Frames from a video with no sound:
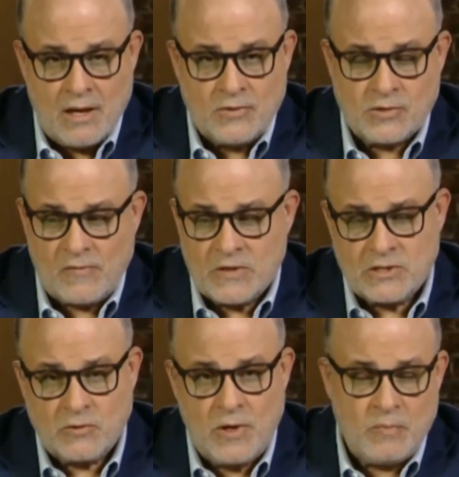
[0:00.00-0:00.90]
So if
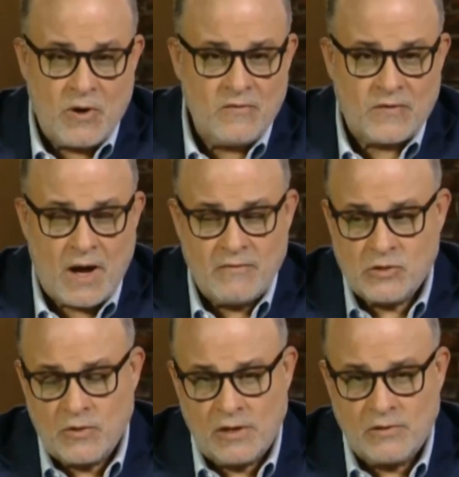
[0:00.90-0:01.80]
it's $3.5
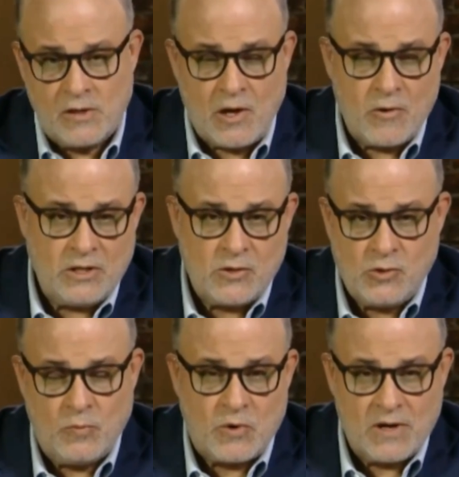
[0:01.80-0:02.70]
trillion, they'll lower it to
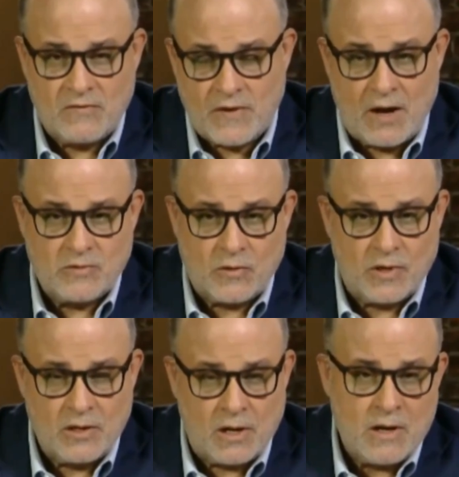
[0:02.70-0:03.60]
$2.5
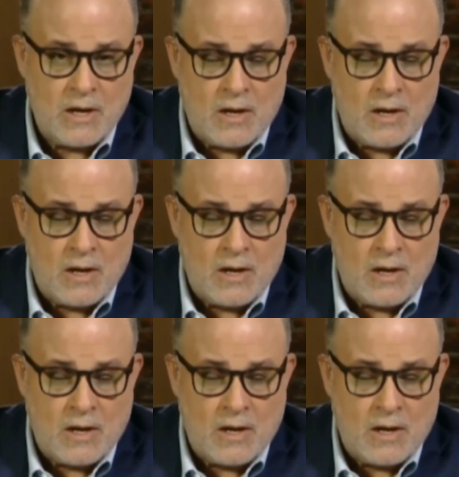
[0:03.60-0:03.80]
trillion